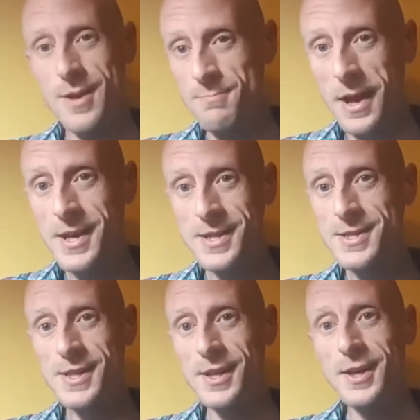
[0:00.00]

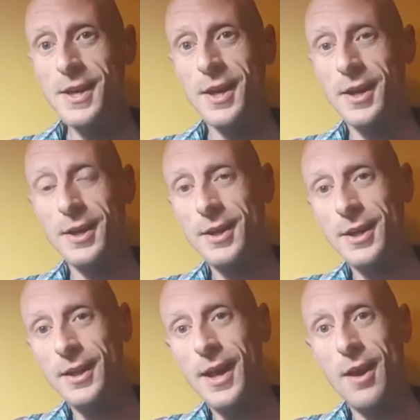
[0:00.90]
amazed
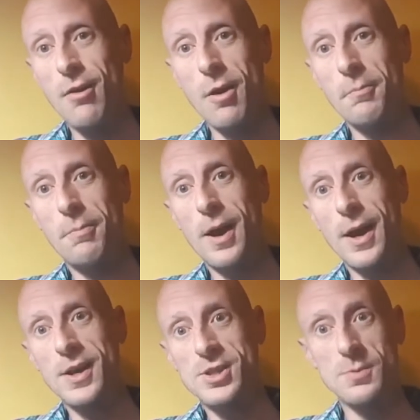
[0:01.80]
later on
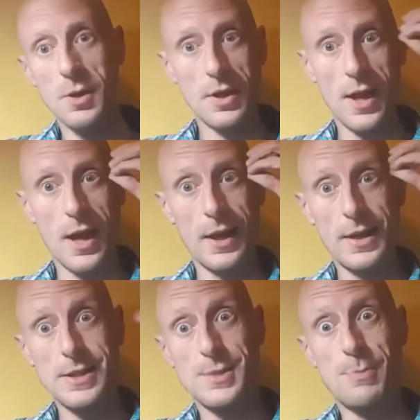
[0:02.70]
by something that
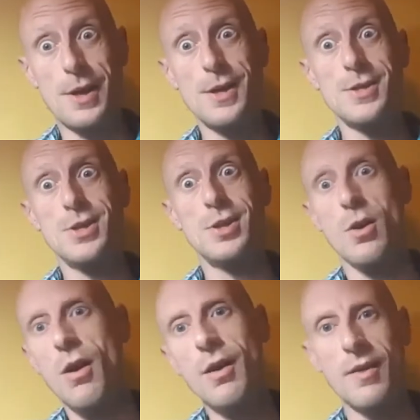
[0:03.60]
inspires you and you
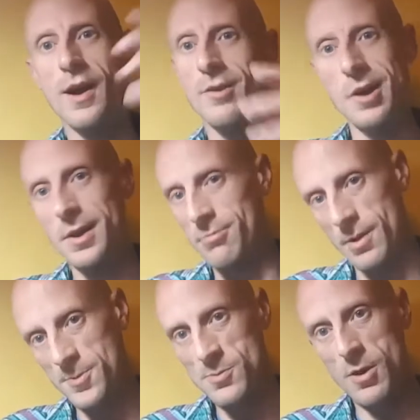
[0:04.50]
go, alright, I've got to get the
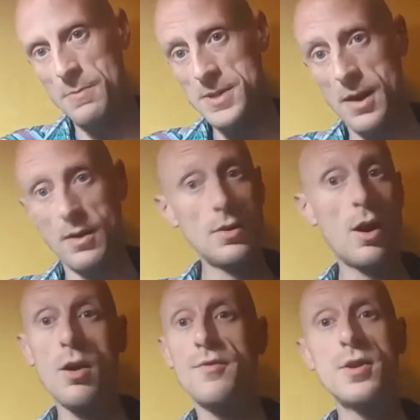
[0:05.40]
Ripper Swarms out,
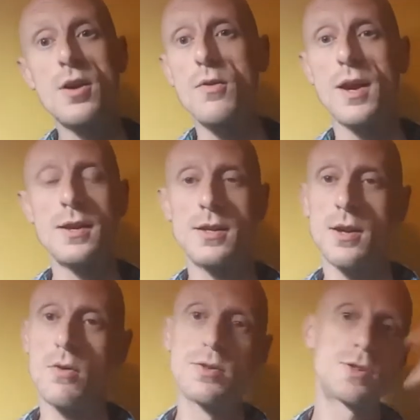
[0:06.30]
and off you go again. You
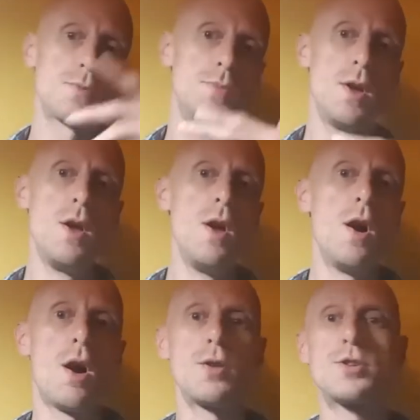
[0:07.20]
go
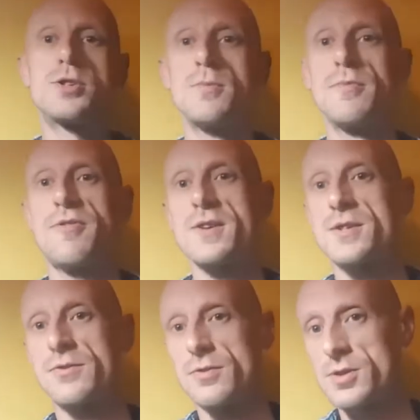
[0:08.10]
on some
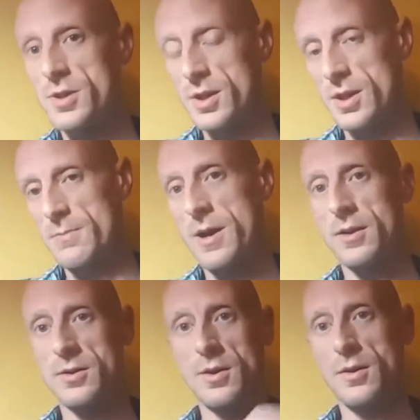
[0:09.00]
fanciful journey
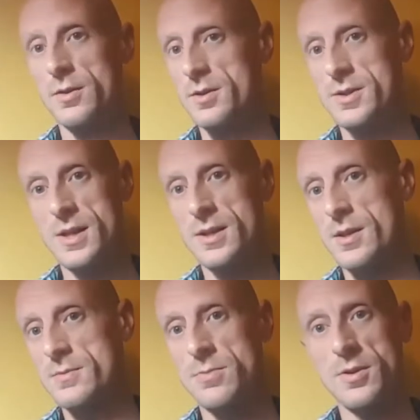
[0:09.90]
about doing
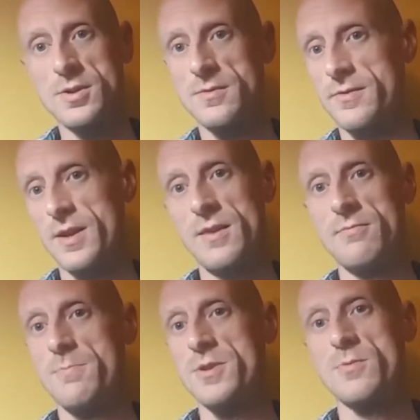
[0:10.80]
10,000 points of frigging
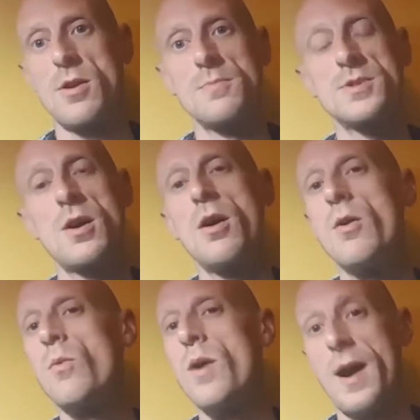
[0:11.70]
Ripper Swarms
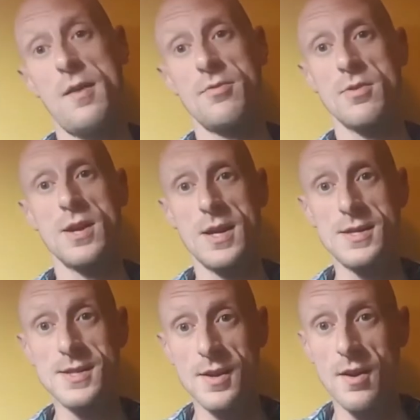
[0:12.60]
or whatever it
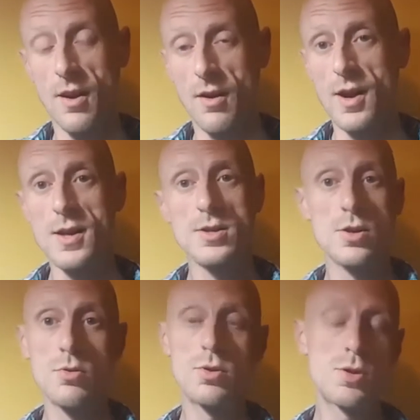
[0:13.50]
is. Alright,
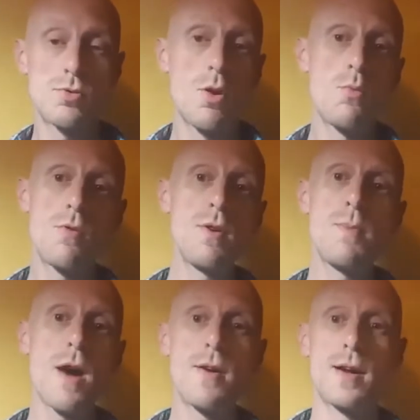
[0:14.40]
so don't worry
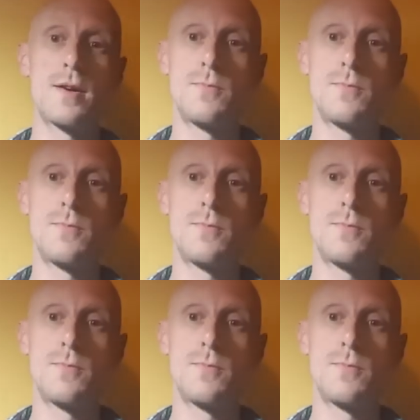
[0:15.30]
about it.